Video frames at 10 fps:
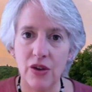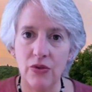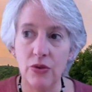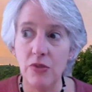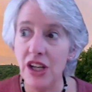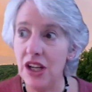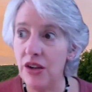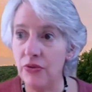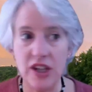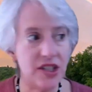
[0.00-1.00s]
For me,
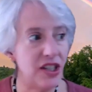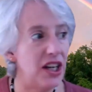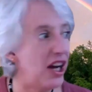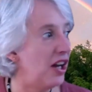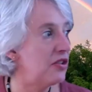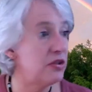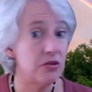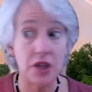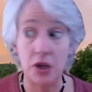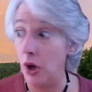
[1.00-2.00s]
facing cancer
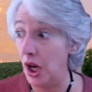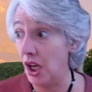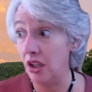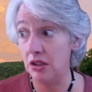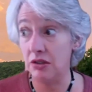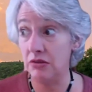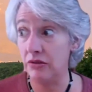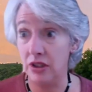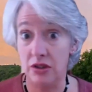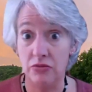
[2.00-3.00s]
is like, well,
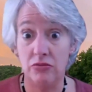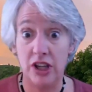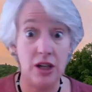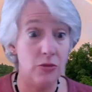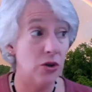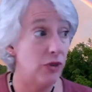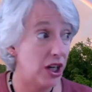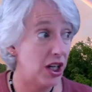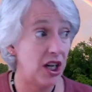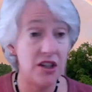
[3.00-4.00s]
chemo,
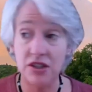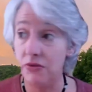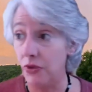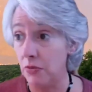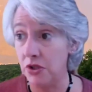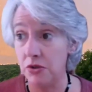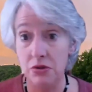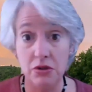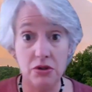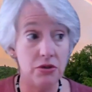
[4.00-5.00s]
radiation,
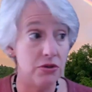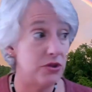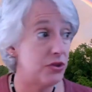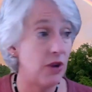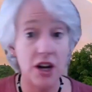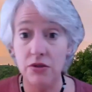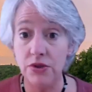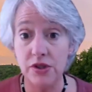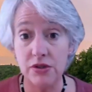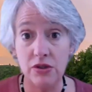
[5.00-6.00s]
pharmaceuticals, radical
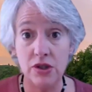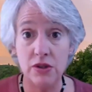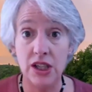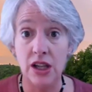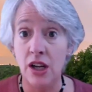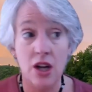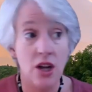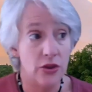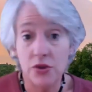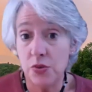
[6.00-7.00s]
surgery.
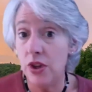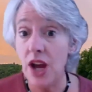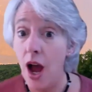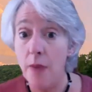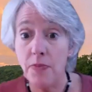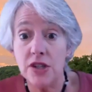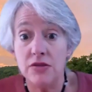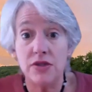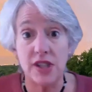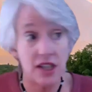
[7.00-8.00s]
Those were the
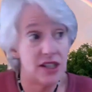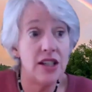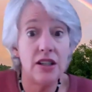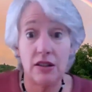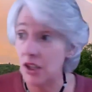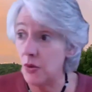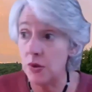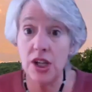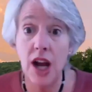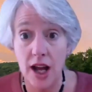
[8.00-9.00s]
options. That's it. That's what you
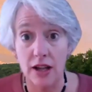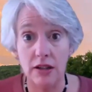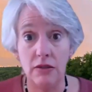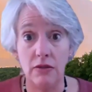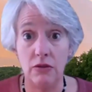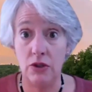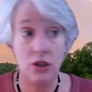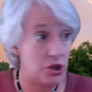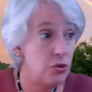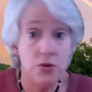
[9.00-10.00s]
got. You
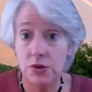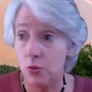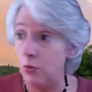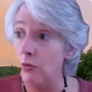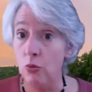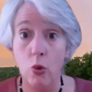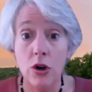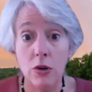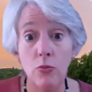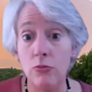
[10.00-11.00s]
choose one
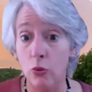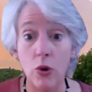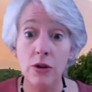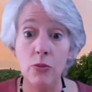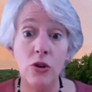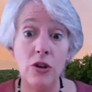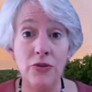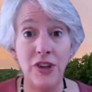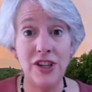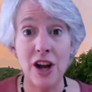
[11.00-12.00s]
or more of
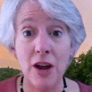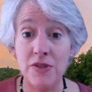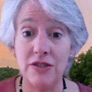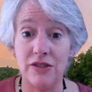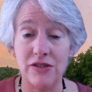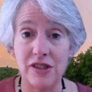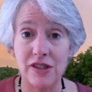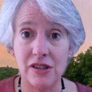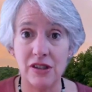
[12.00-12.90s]
these options.